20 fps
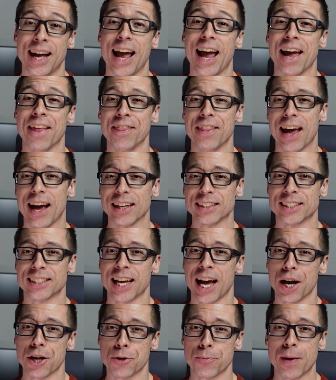And that's
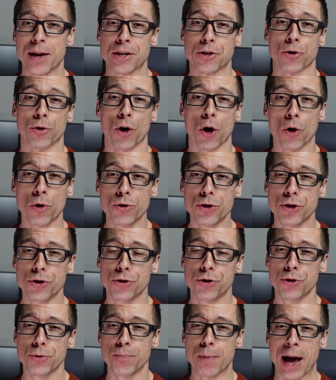how you make your own
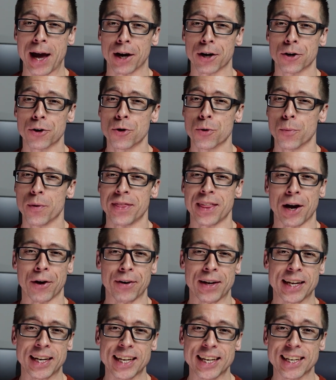YouTube banner
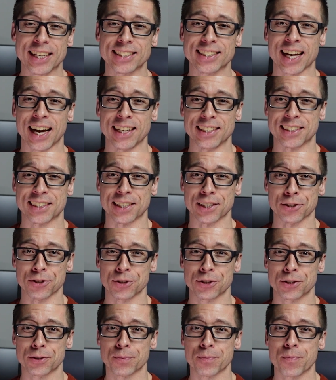without any design
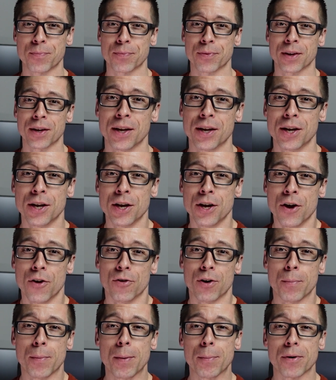skills.
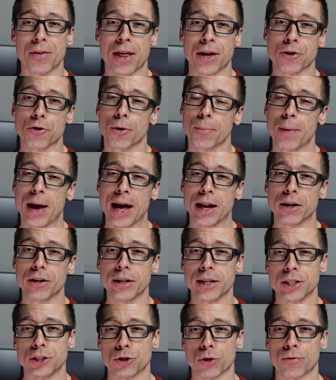Remember that your banner
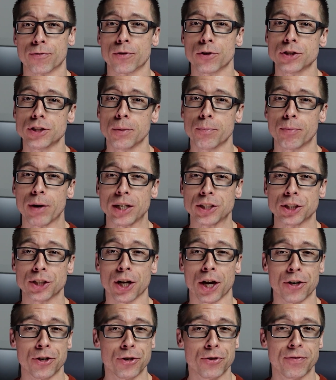is your first impression
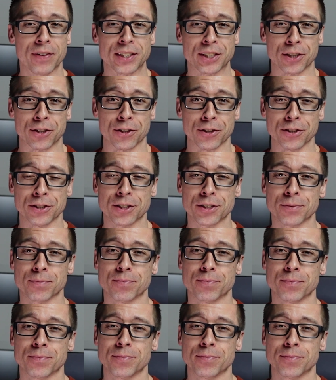on new visitors.